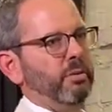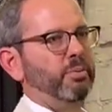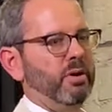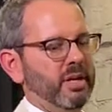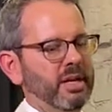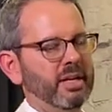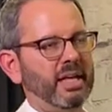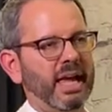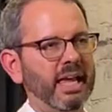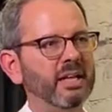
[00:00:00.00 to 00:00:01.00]
They're putting it into
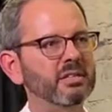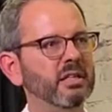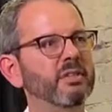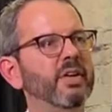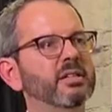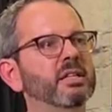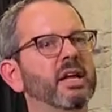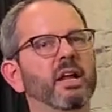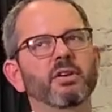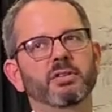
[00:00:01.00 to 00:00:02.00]
the hands of the
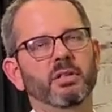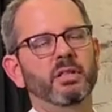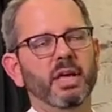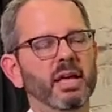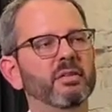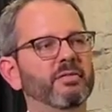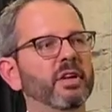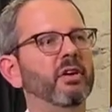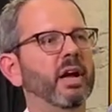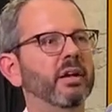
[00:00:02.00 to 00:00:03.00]
investigators so that they can
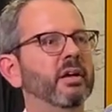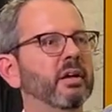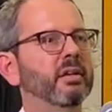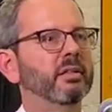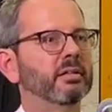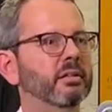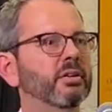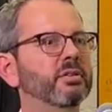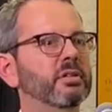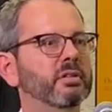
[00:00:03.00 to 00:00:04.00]
figure out the
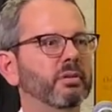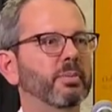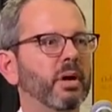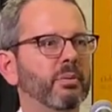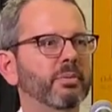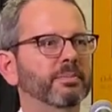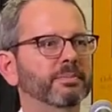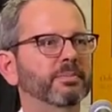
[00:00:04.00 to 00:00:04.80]
solutions to the problem.